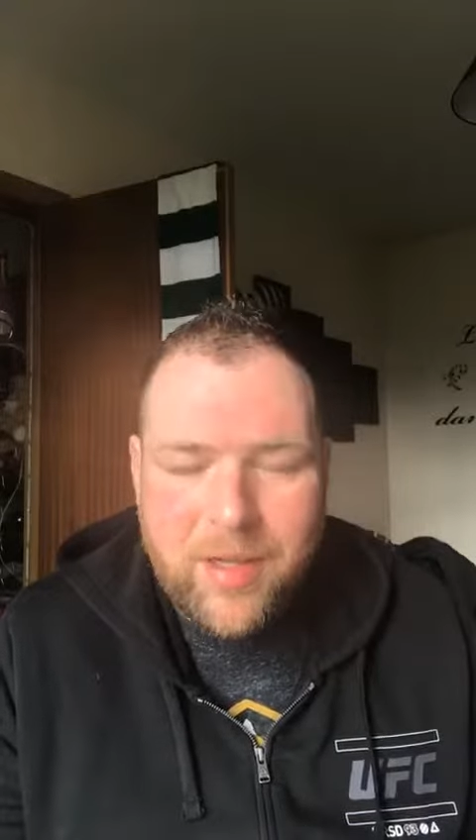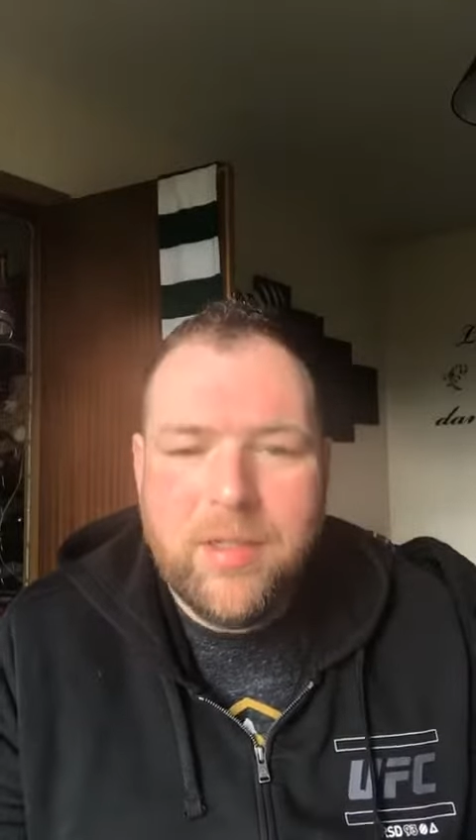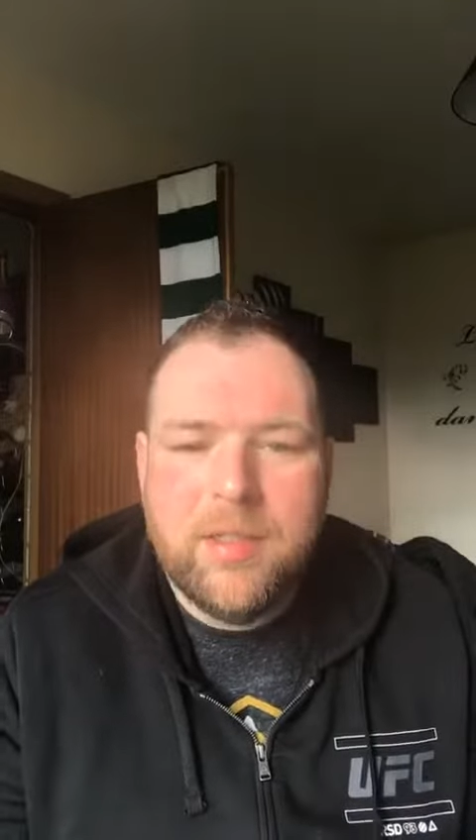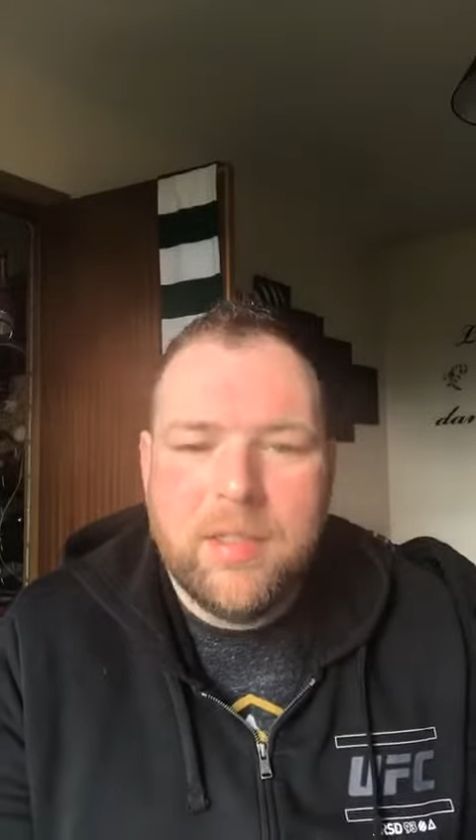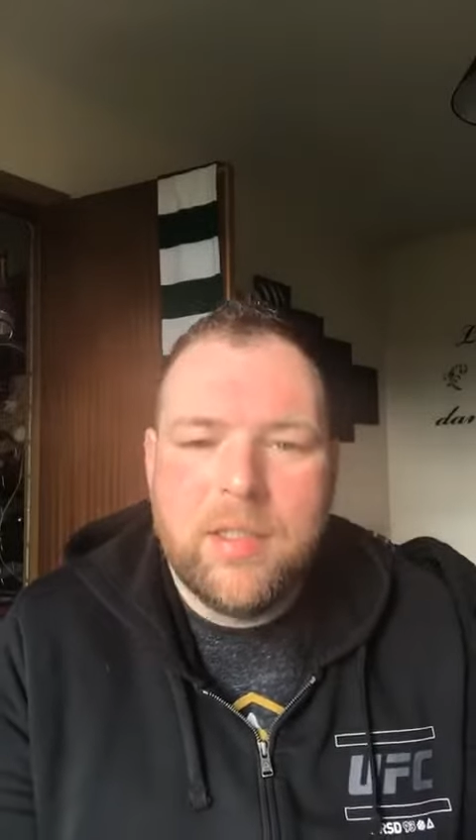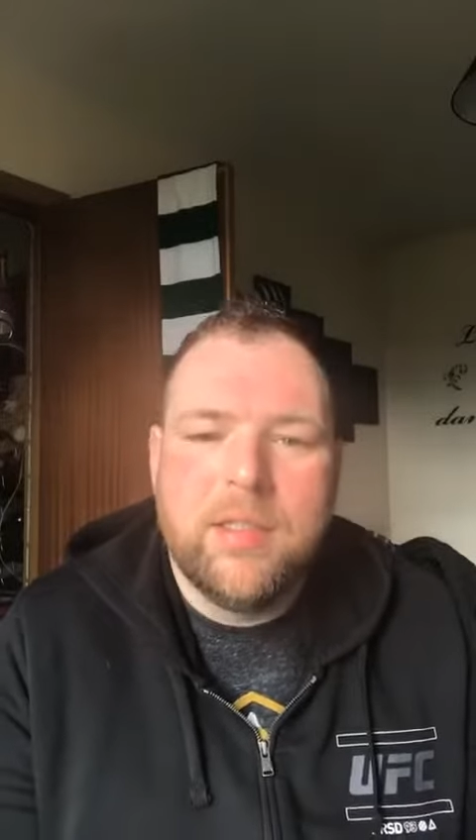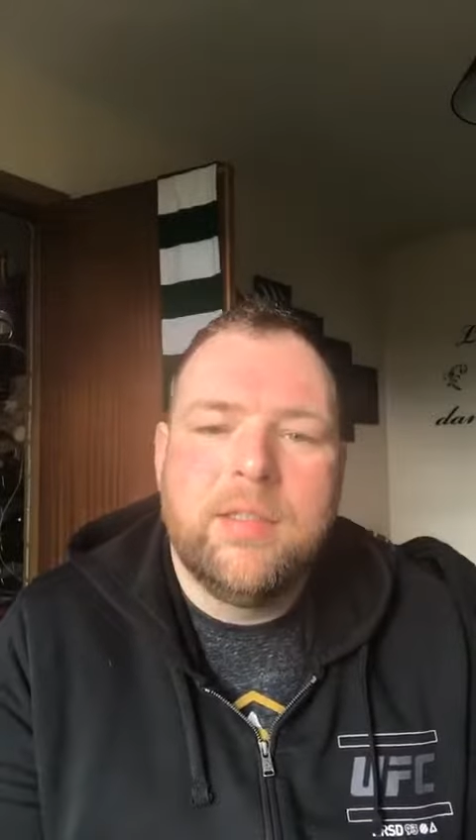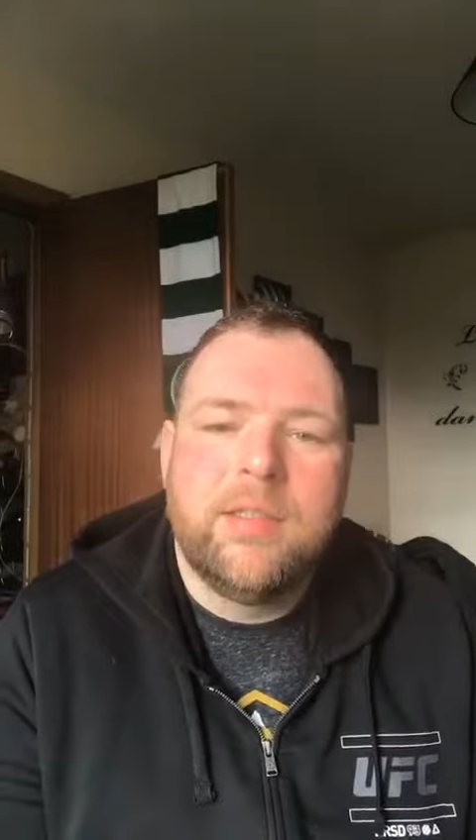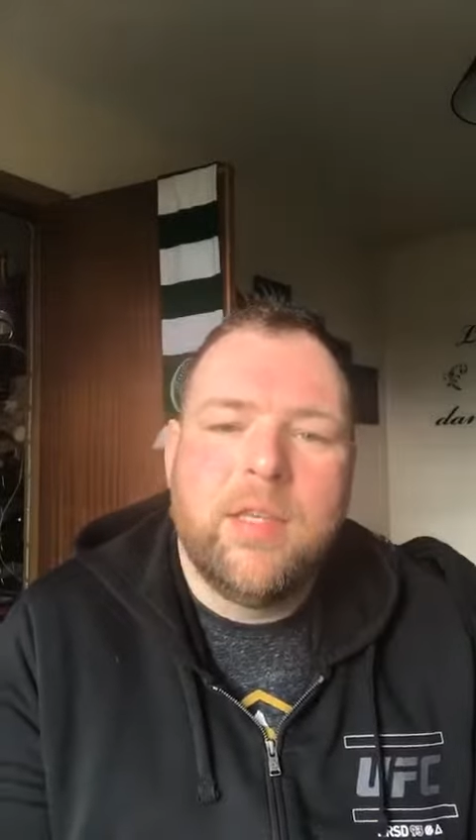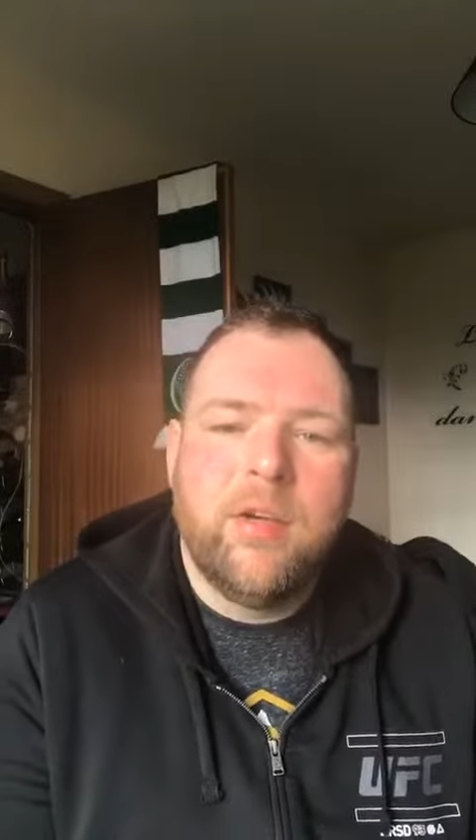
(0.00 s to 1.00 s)
later,
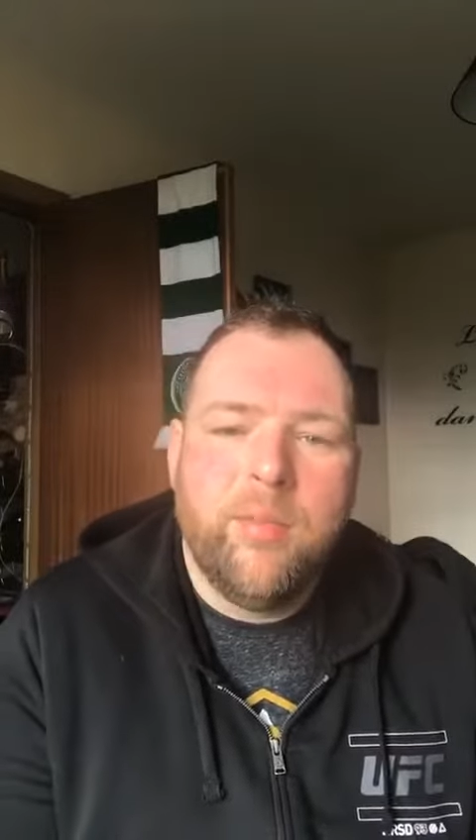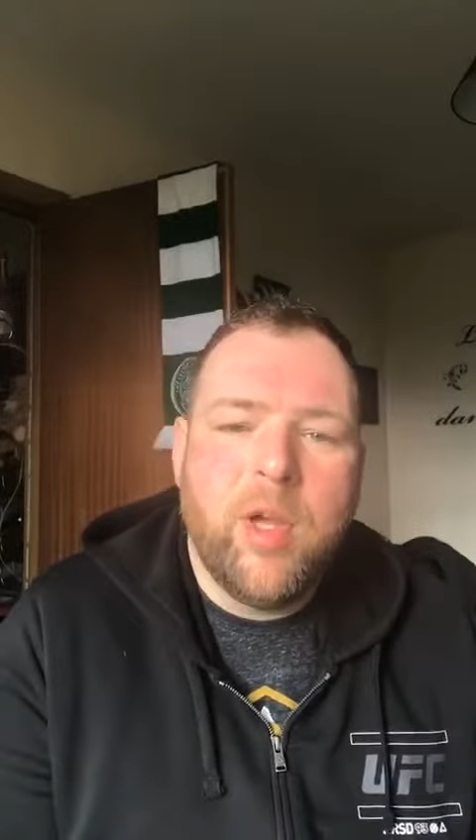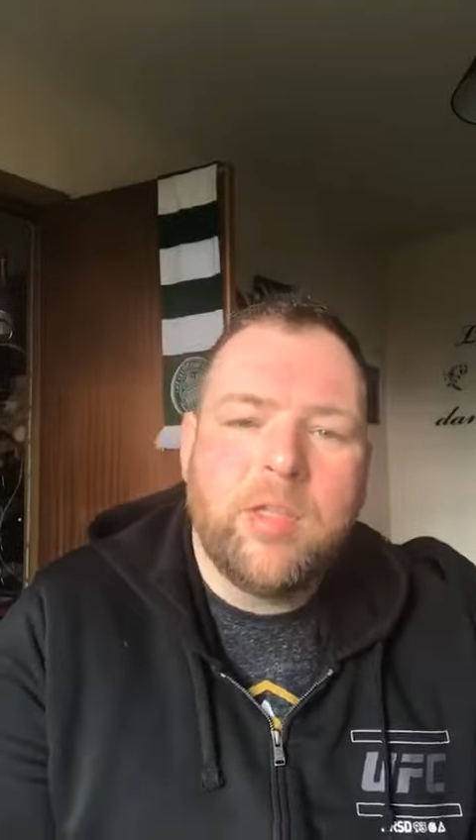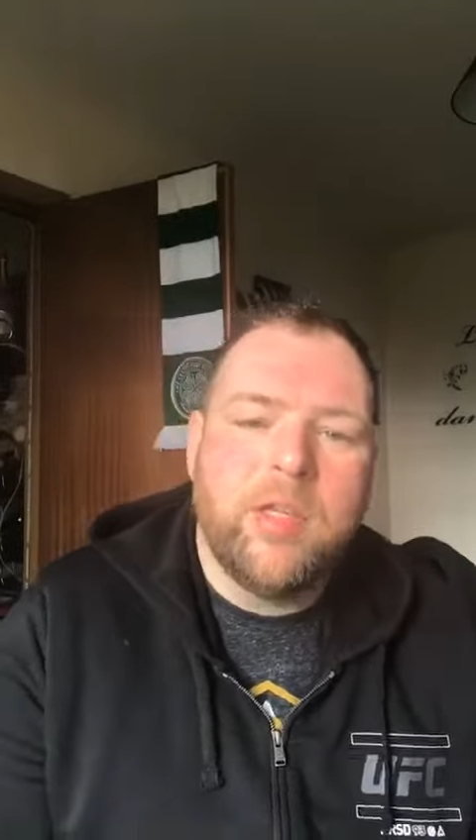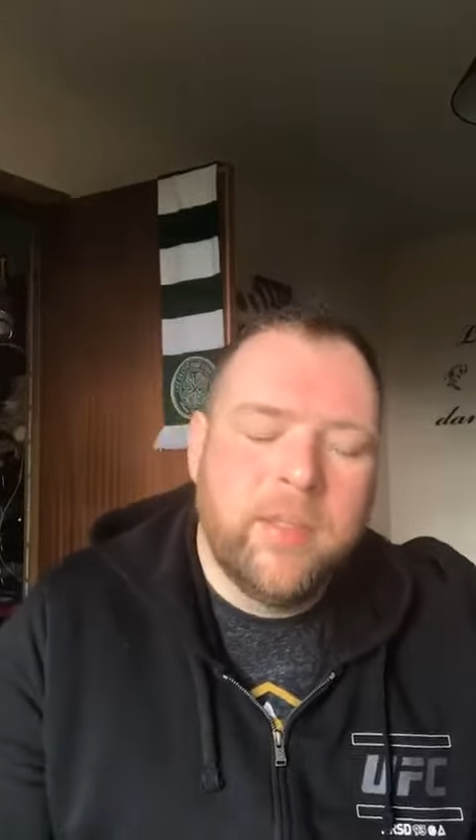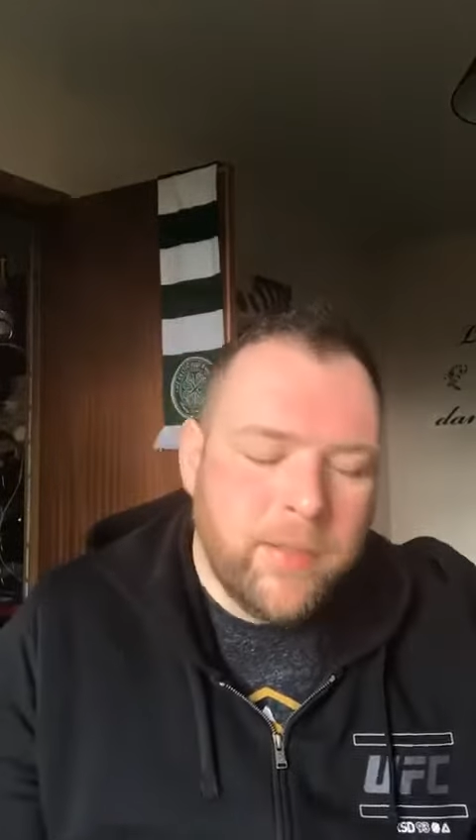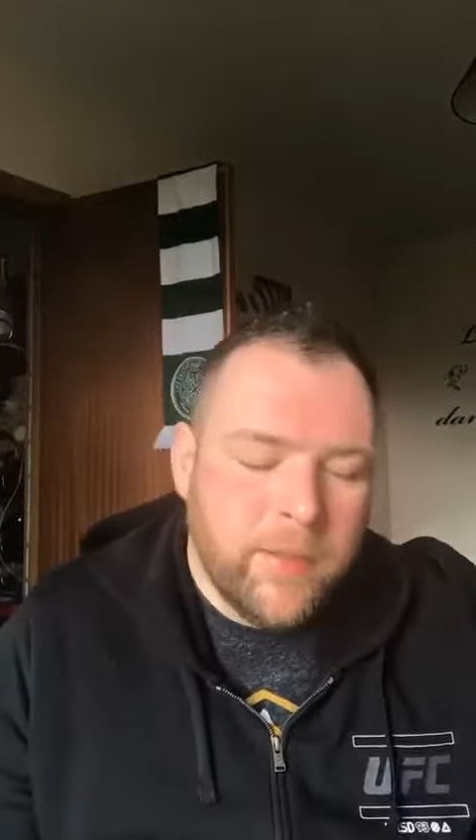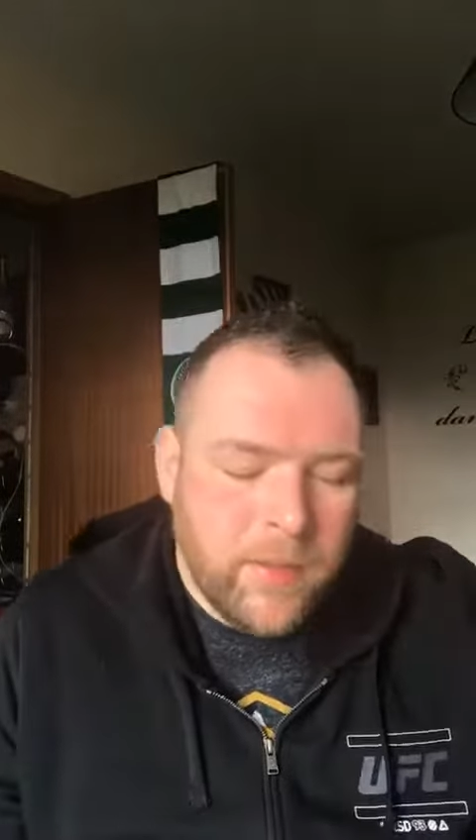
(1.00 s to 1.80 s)
and I'll get back to you.